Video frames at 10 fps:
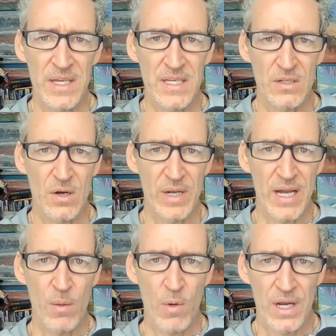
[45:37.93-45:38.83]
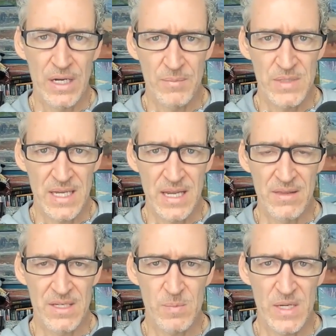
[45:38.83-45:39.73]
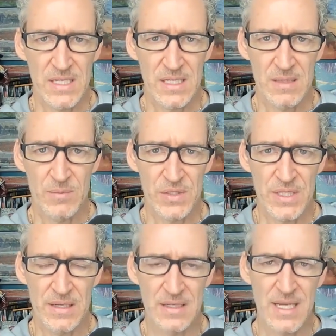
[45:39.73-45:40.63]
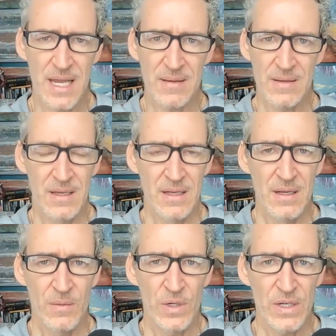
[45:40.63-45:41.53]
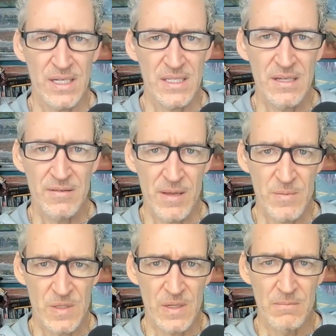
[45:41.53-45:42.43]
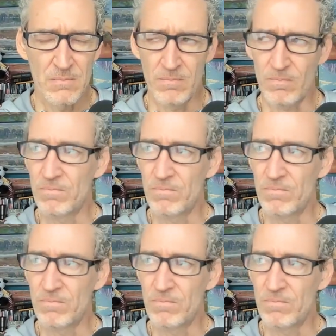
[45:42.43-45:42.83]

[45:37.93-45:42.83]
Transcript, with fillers: They just know I'm a guy walking up saying this basic, simple sentence Hey, what do you guys think of Amazon?